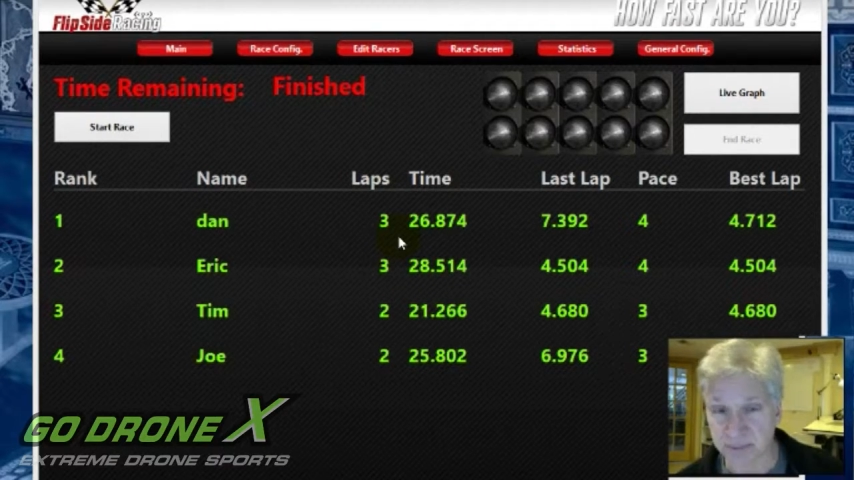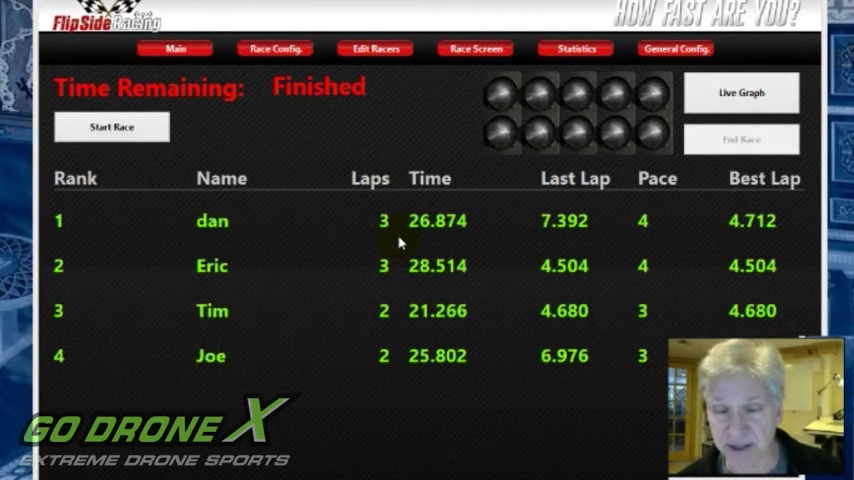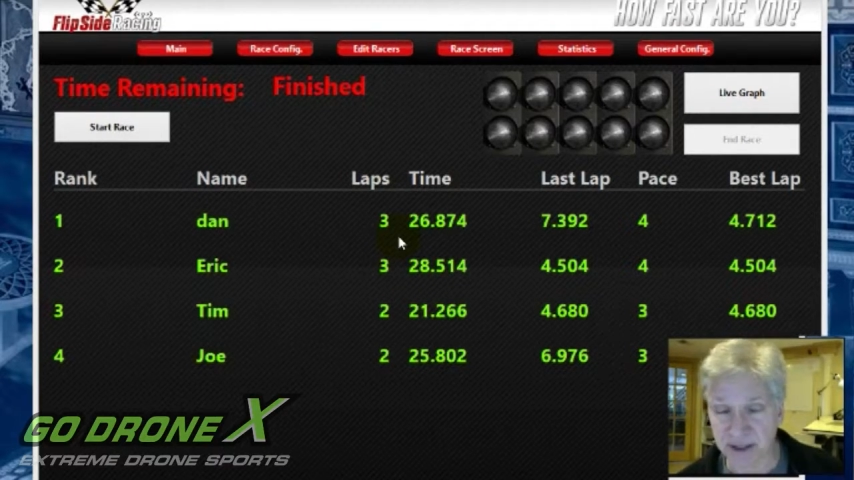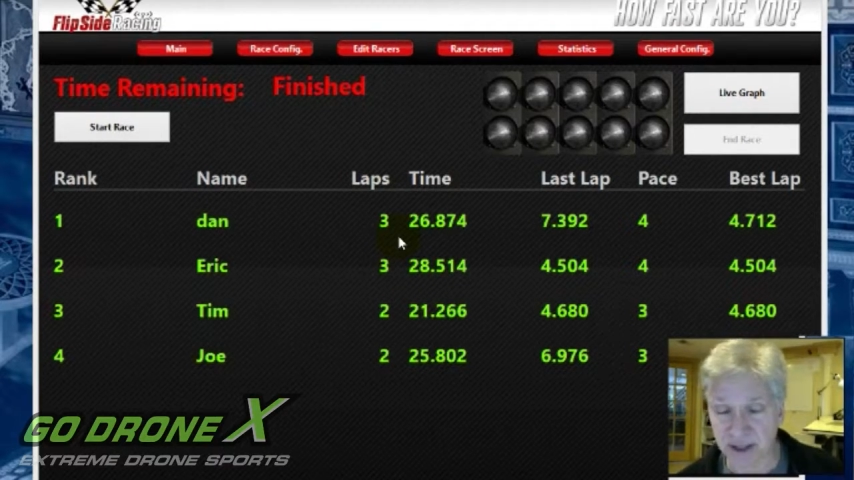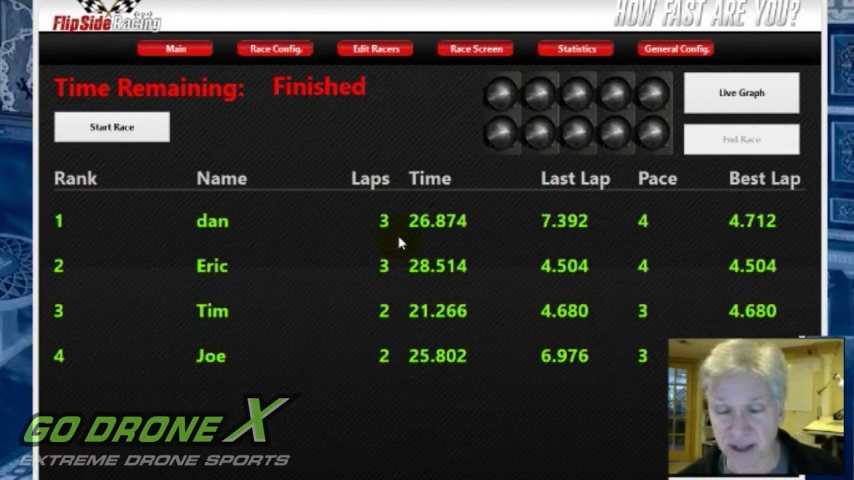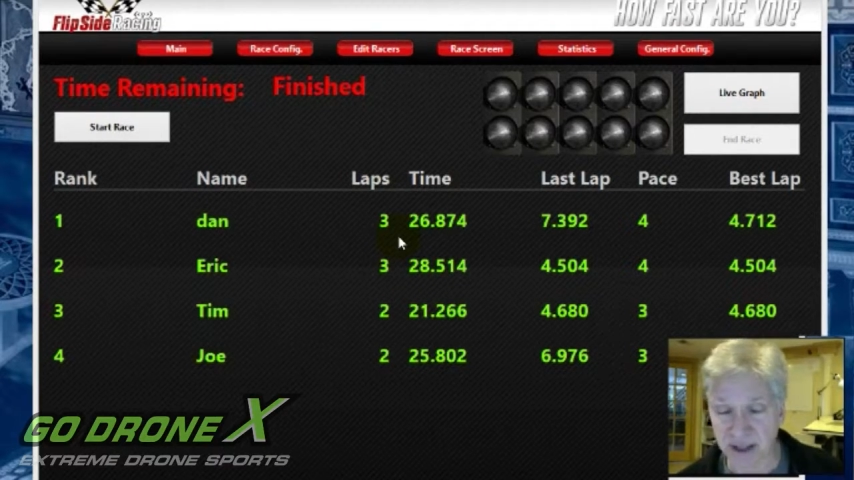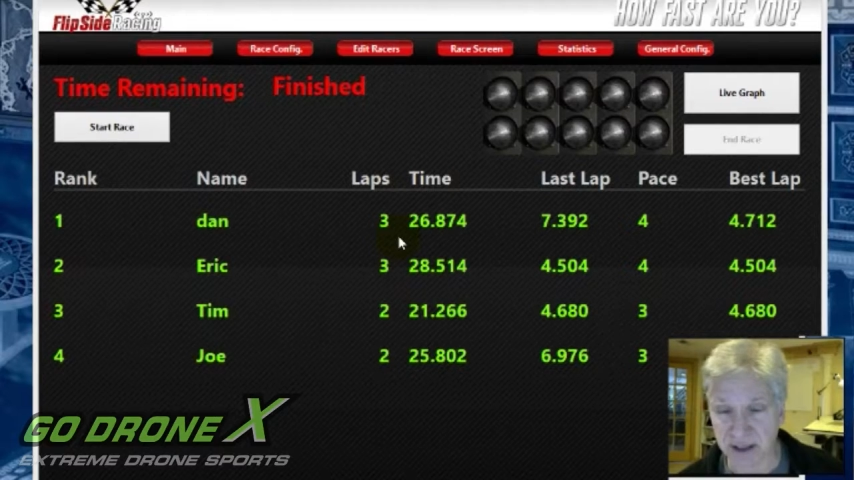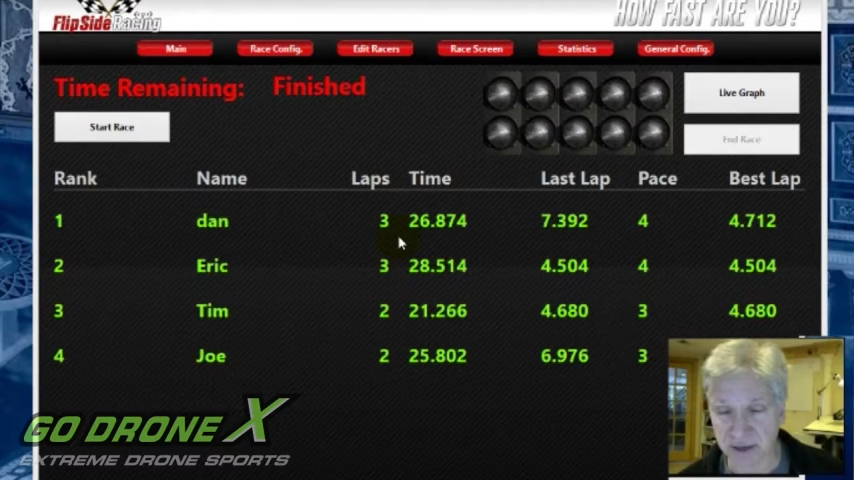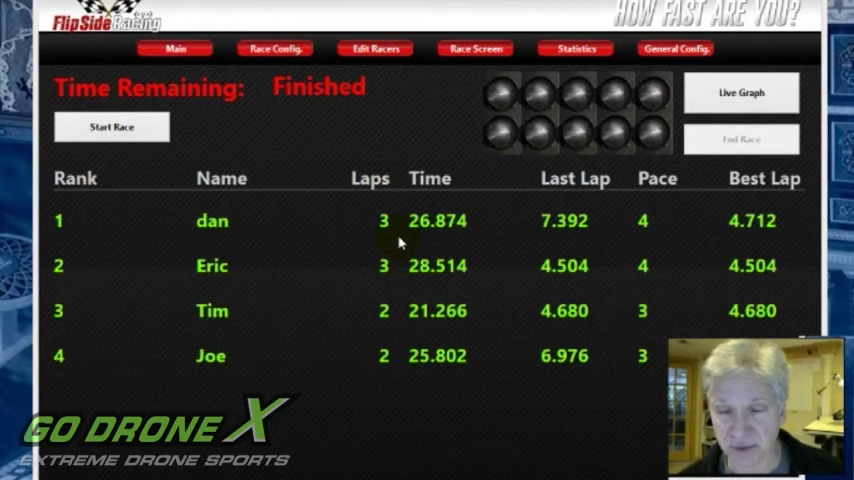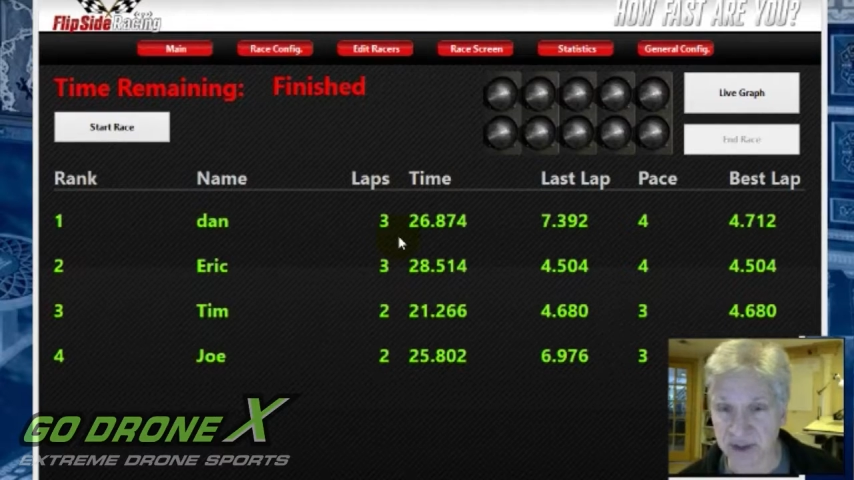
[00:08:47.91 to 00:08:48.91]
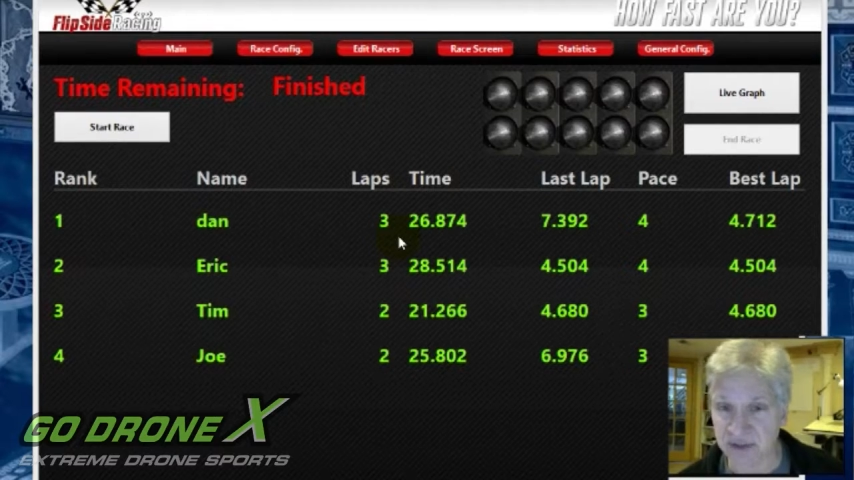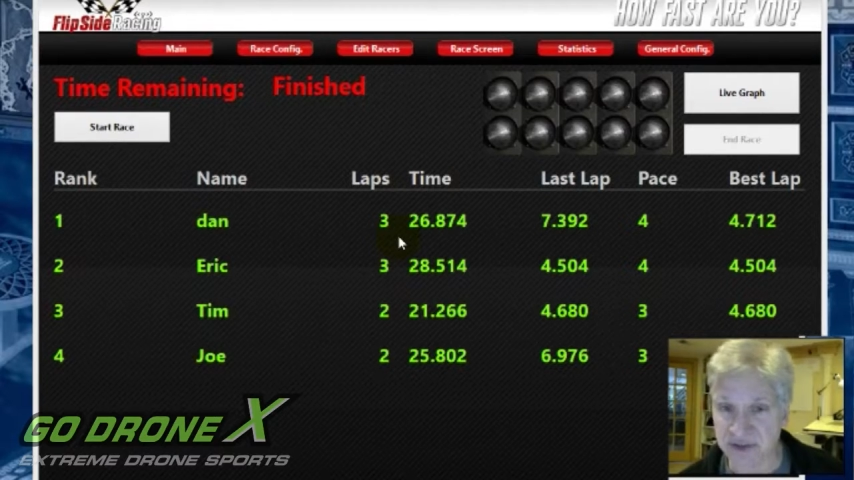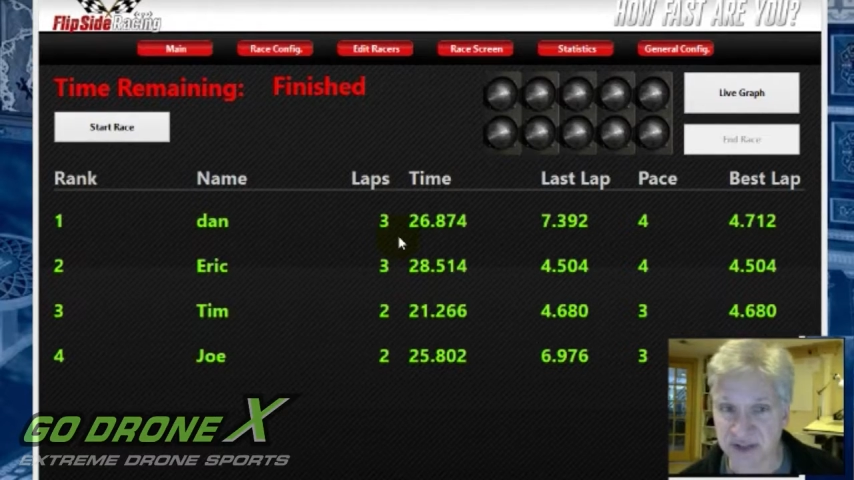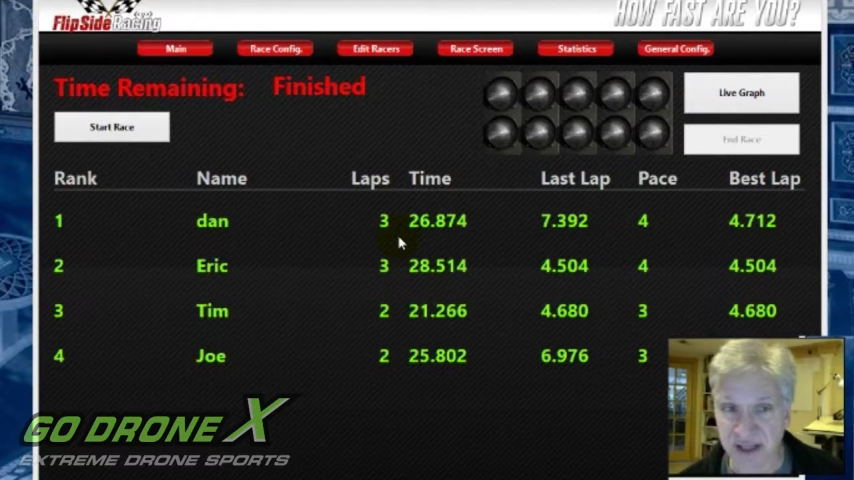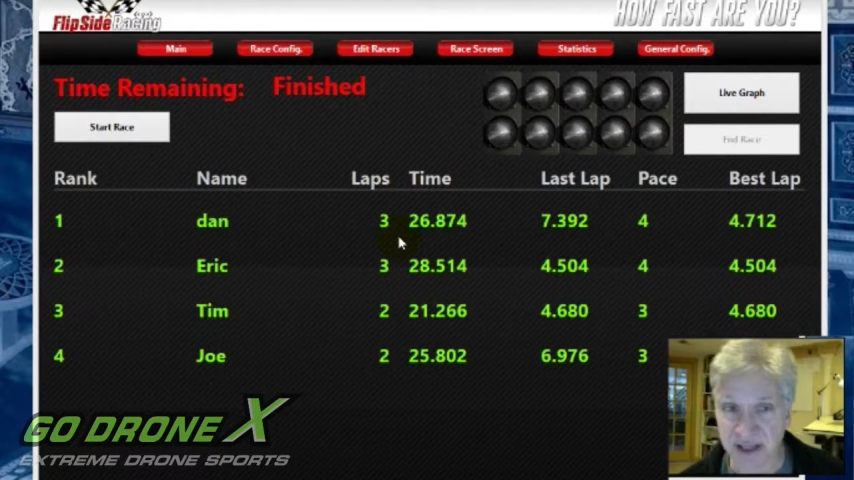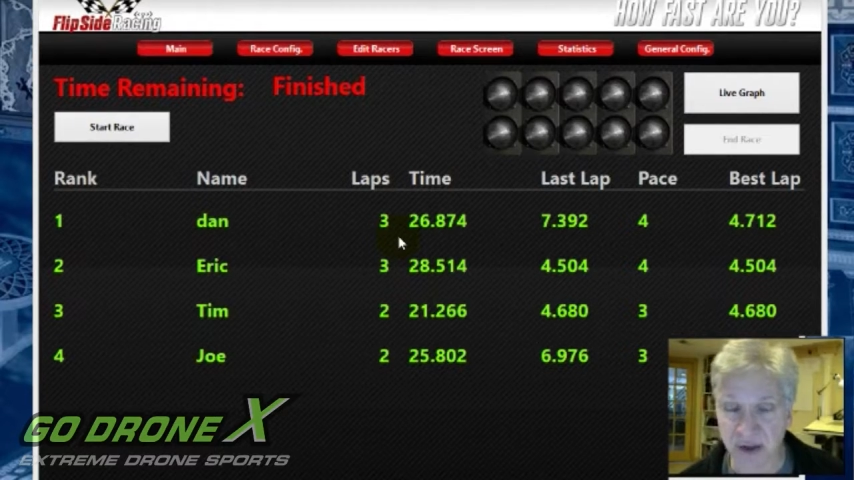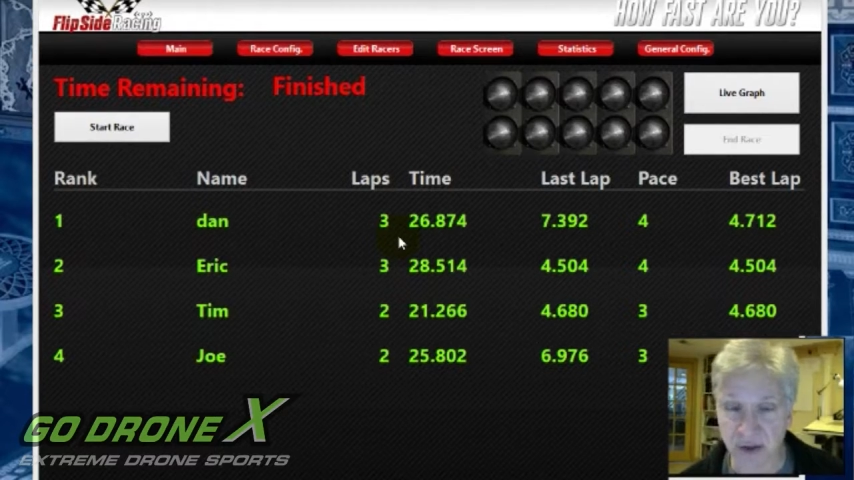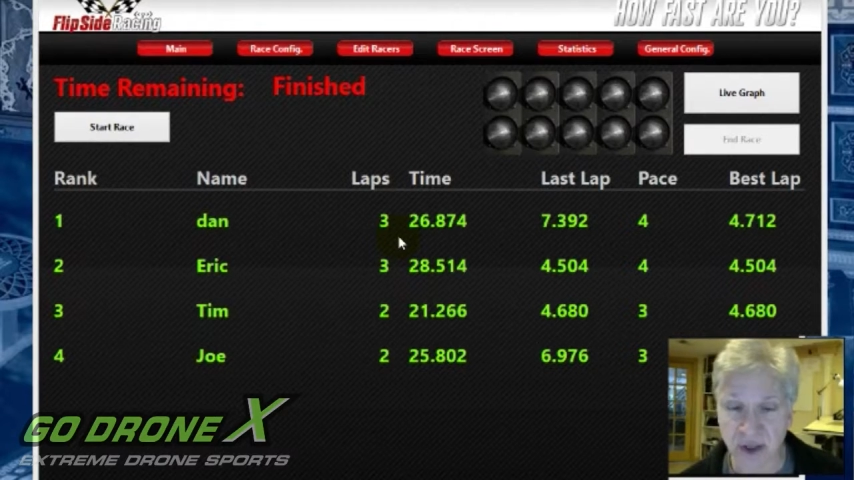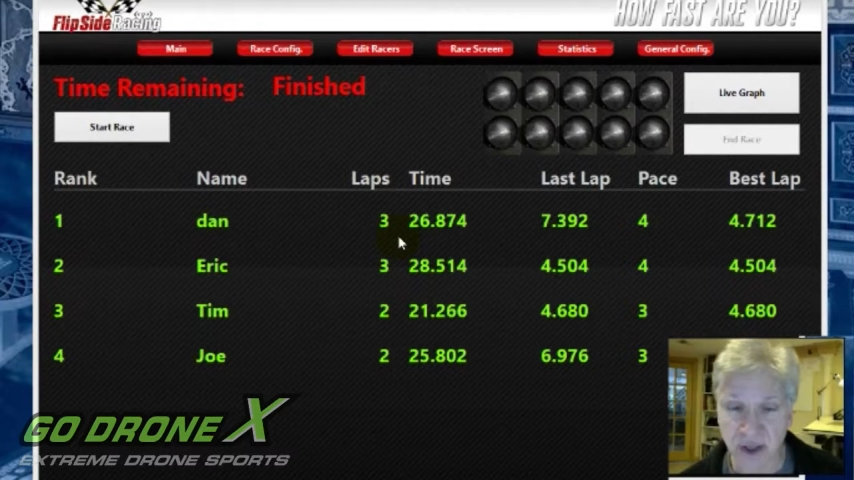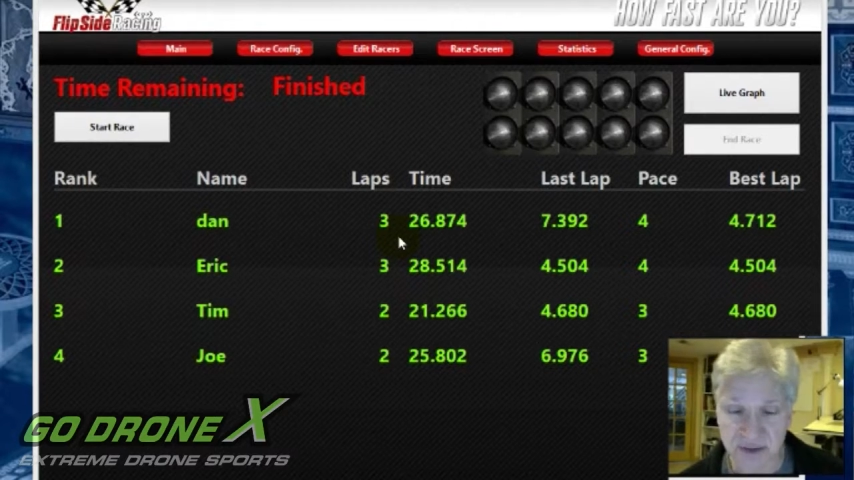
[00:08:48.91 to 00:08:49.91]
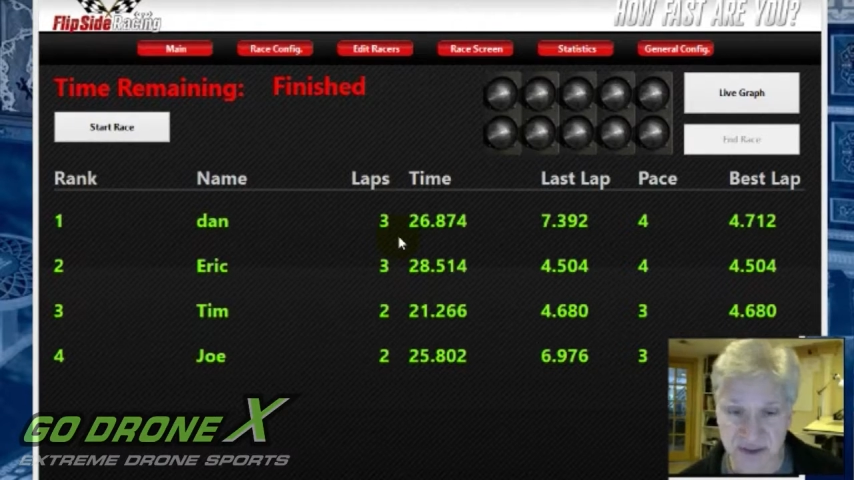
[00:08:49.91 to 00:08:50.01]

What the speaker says: depending on a little give and take here,